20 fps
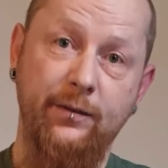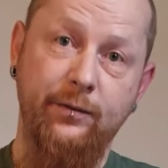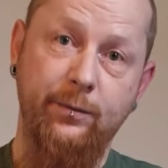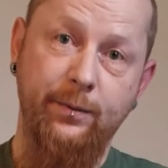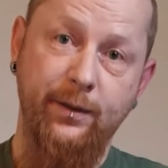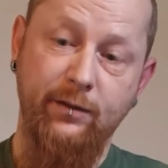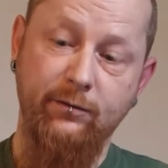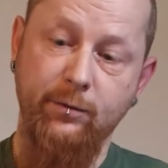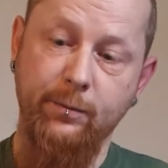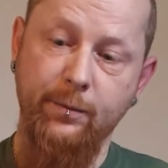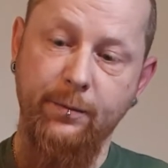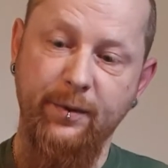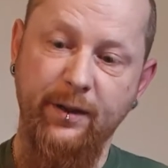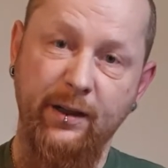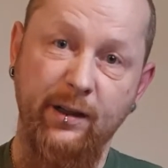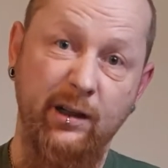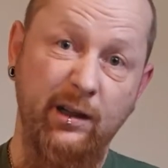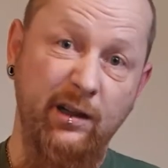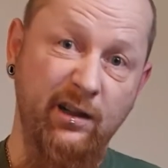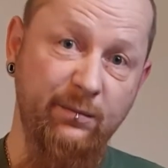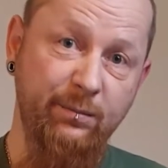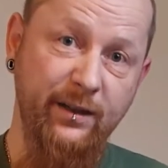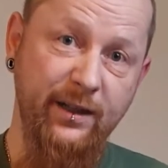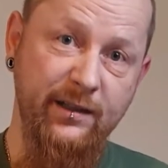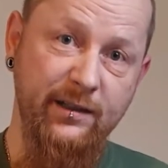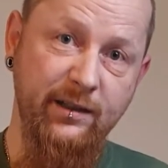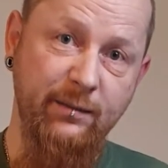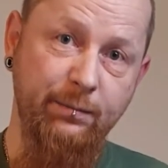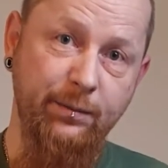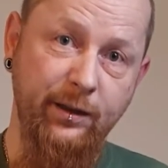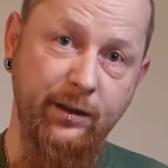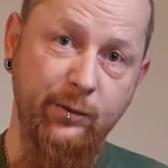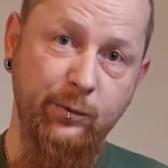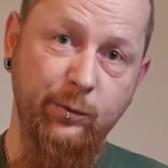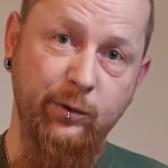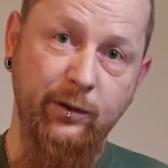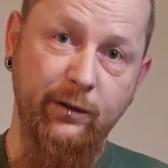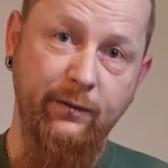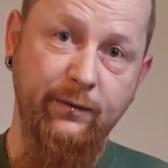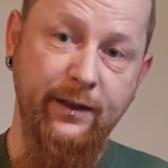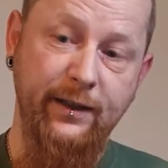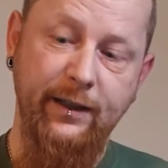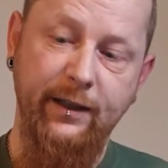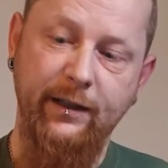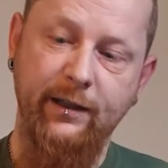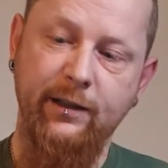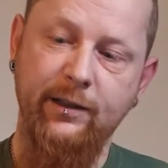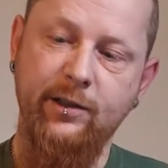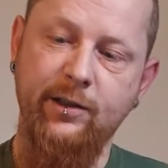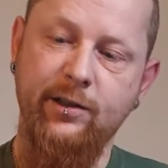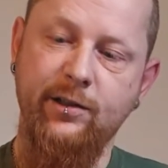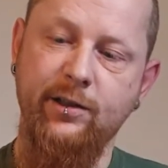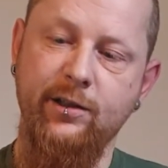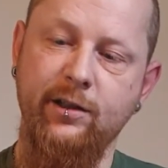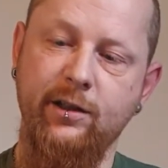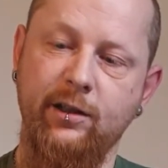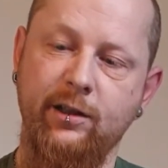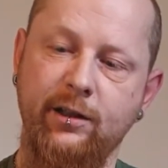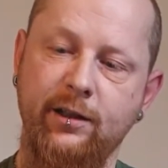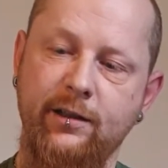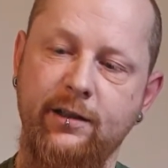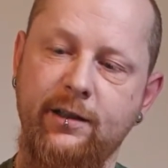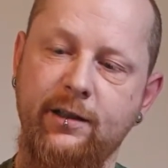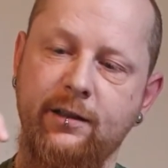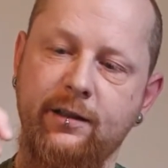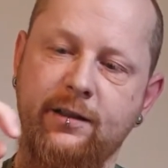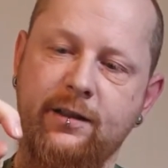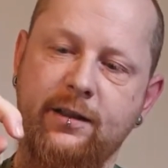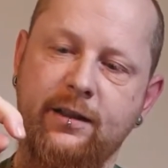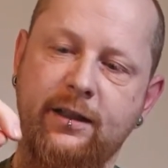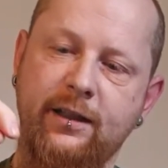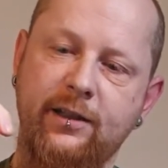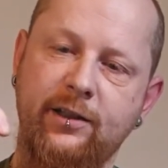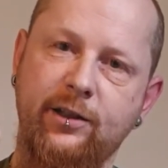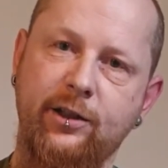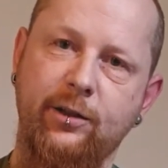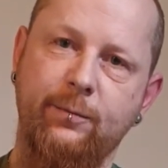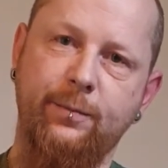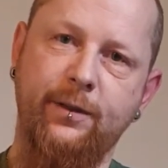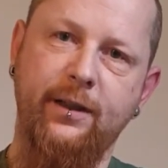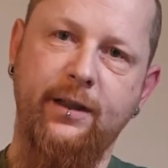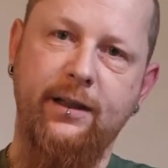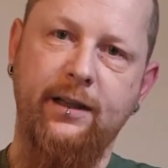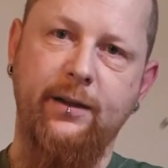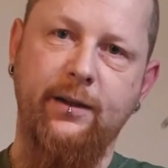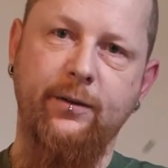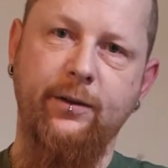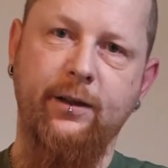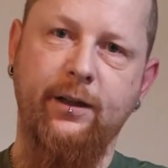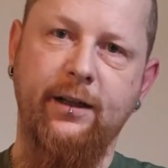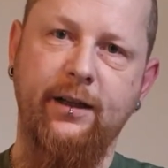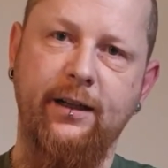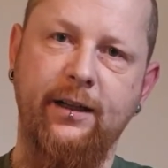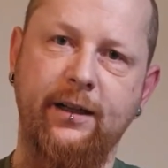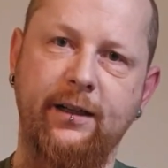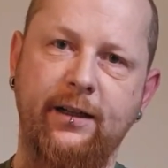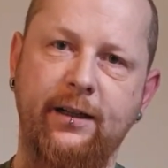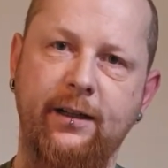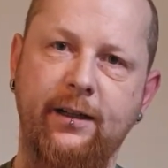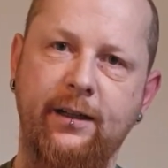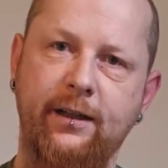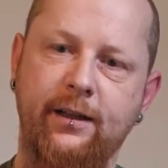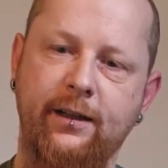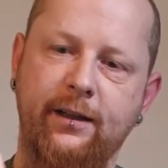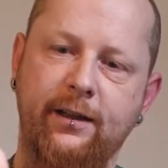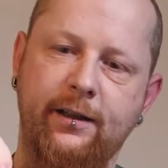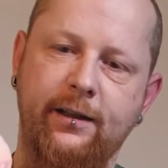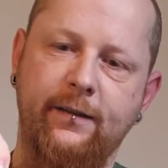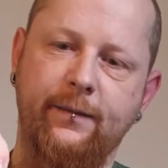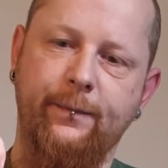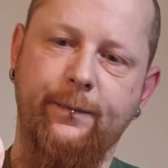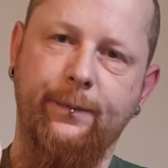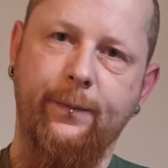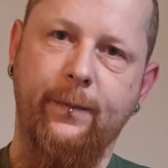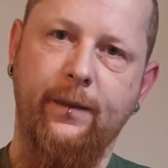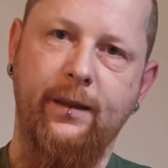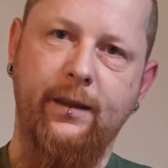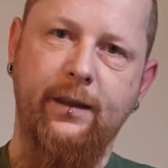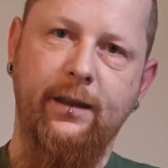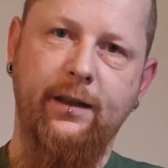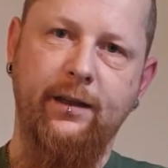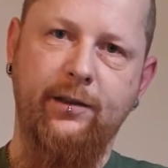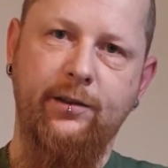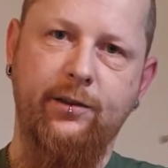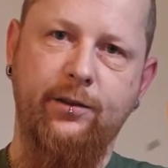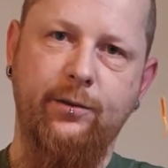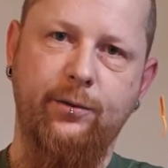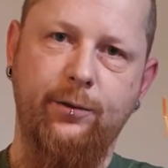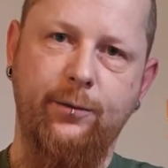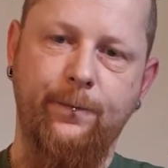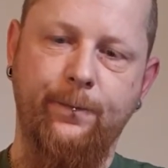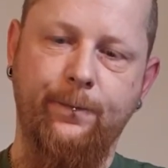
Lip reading: to be a rubber bead, hard plastic beads work fine, just as long as it slides up and down your line, like so.